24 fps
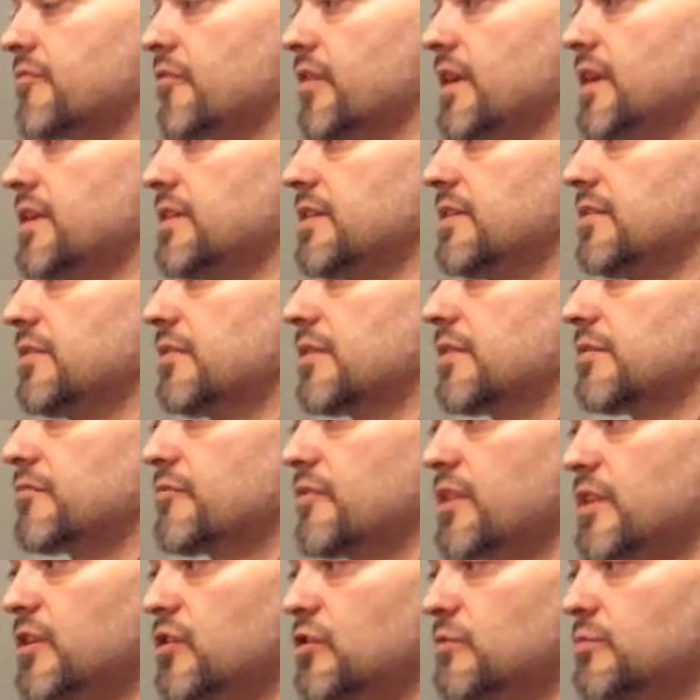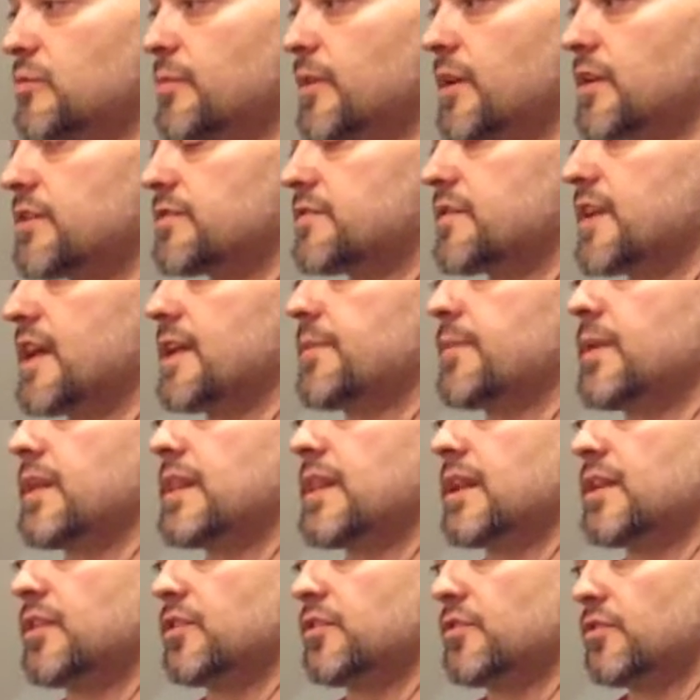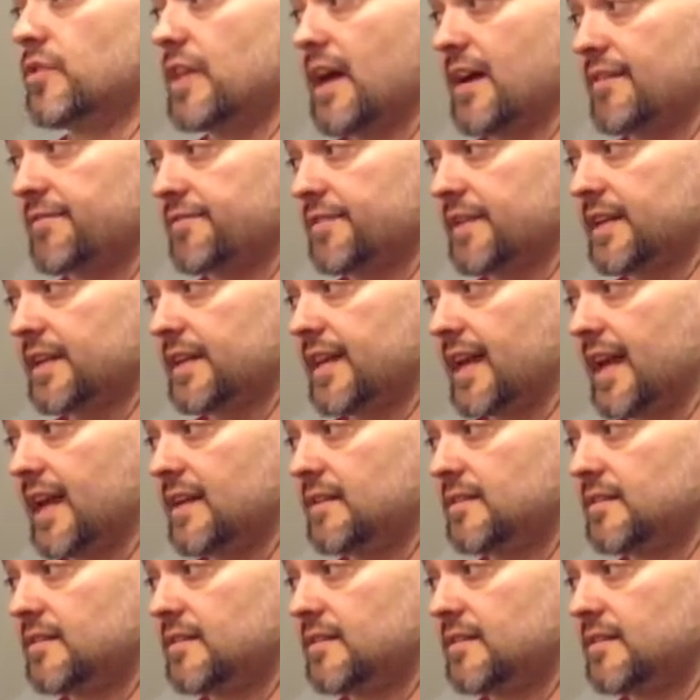and you do 3 normal bars of an 8-beat, then you do that fill again,